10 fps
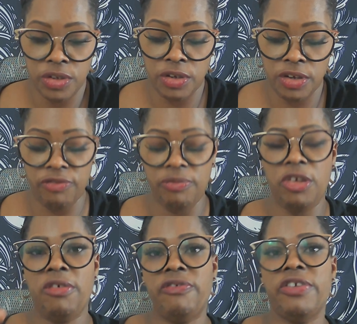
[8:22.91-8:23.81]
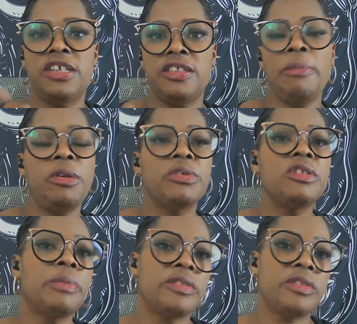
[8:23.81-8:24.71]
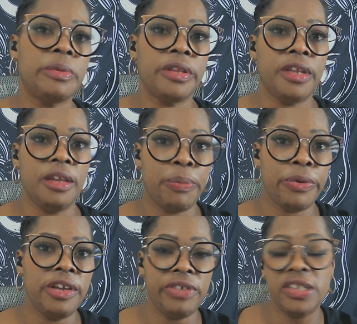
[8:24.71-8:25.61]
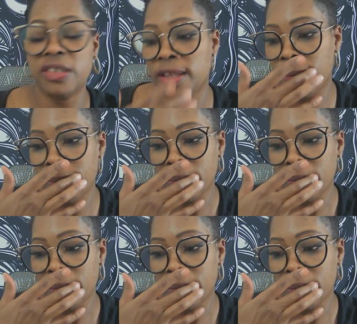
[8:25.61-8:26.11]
You, you, you have accepted responsibility previously,